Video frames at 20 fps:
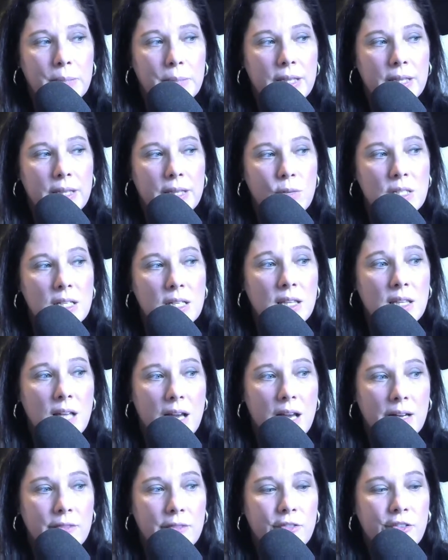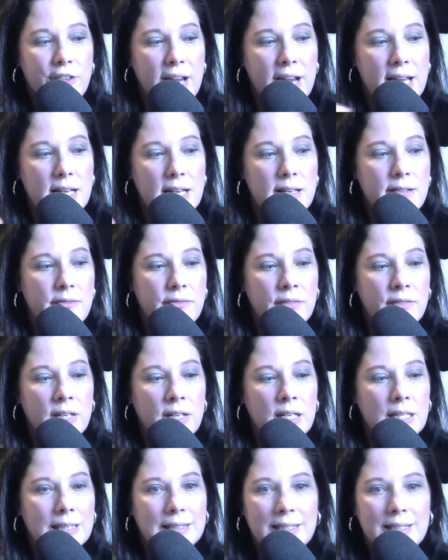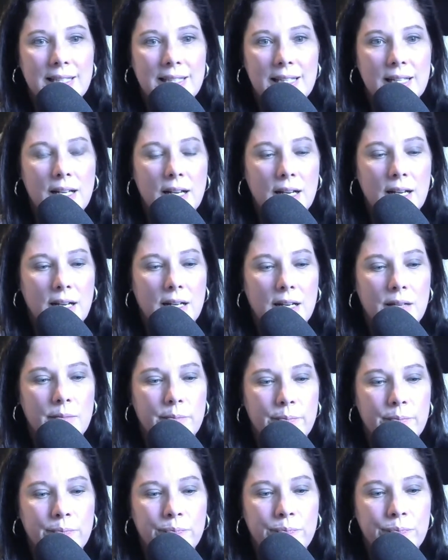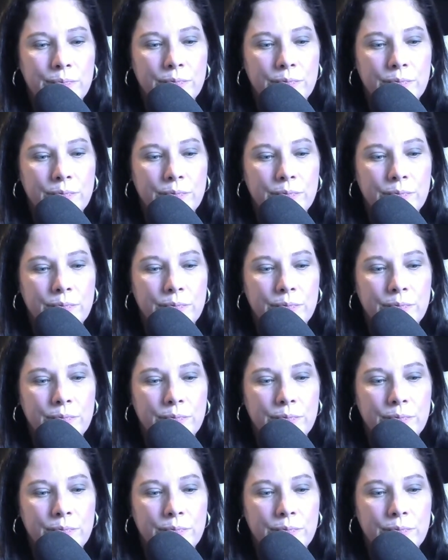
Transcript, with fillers: But there was a lot of creative um,